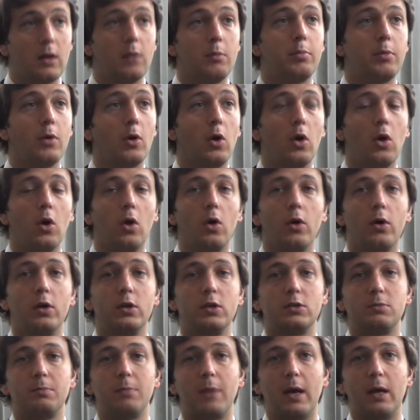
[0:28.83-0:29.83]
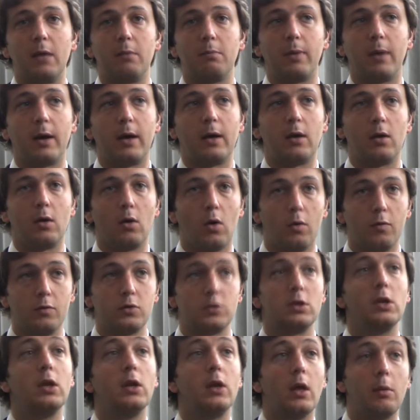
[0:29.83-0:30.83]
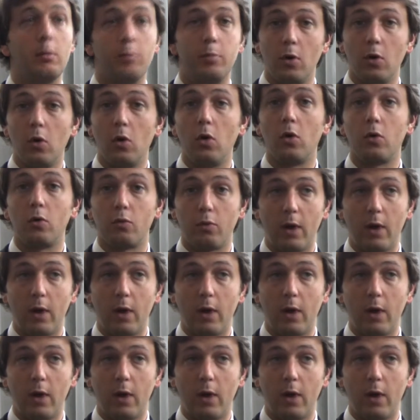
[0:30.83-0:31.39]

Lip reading: Nebbiolo is made by obviously Nebbiolo